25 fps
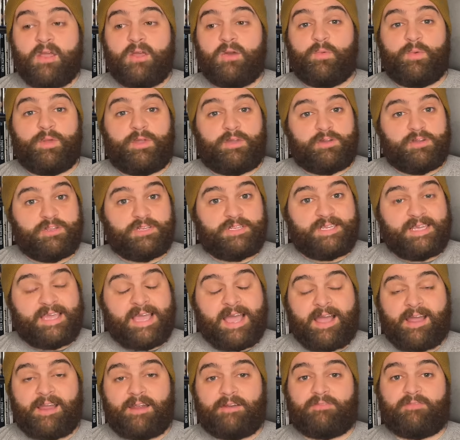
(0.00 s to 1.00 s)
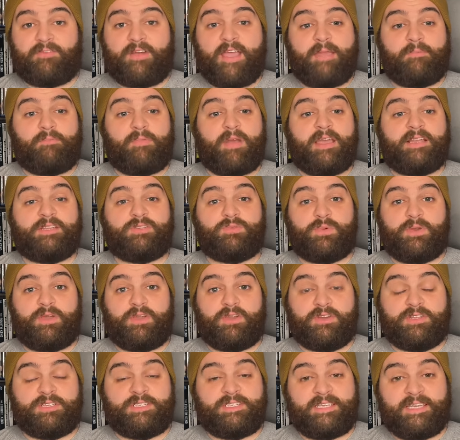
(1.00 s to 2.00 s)
We could see higher frame rates, we
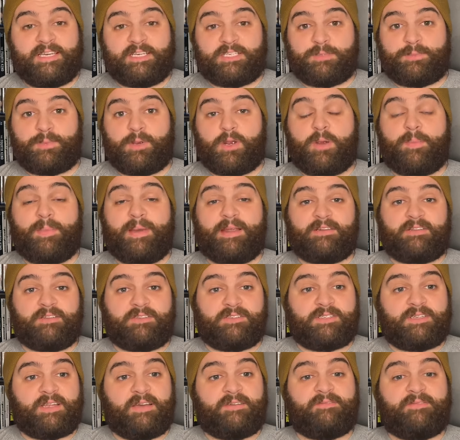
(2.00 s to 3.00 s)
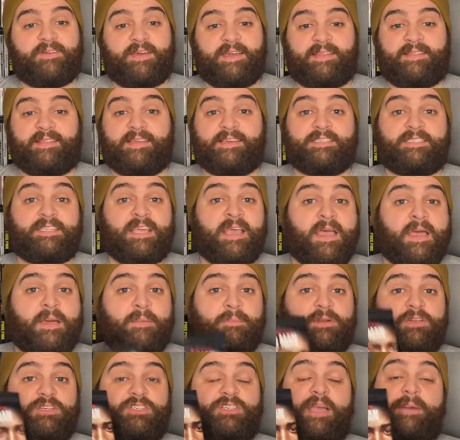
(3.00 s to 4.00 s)
could see experimental stuff like this,
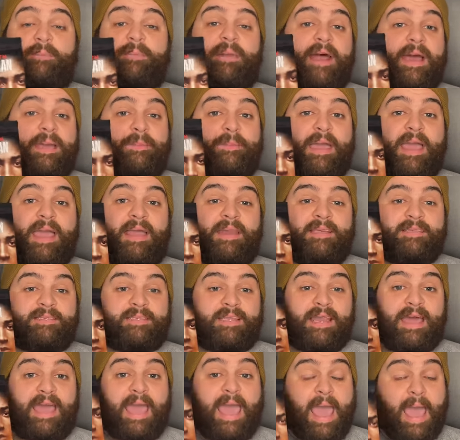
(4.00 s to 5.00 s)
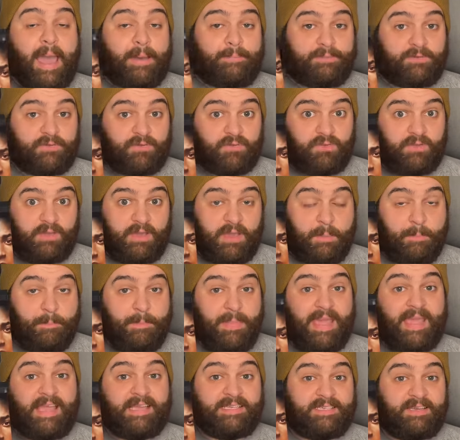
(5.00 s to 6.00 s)
but Gemini Man is an absolutely
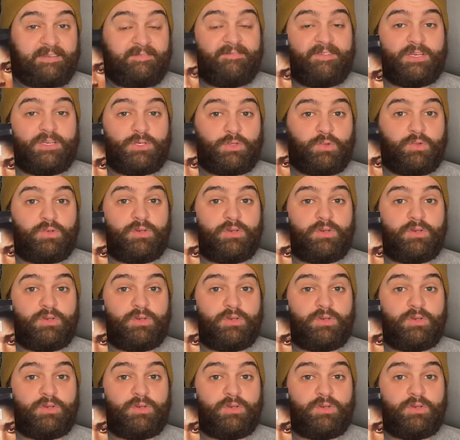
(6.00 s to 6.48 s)
amazing visual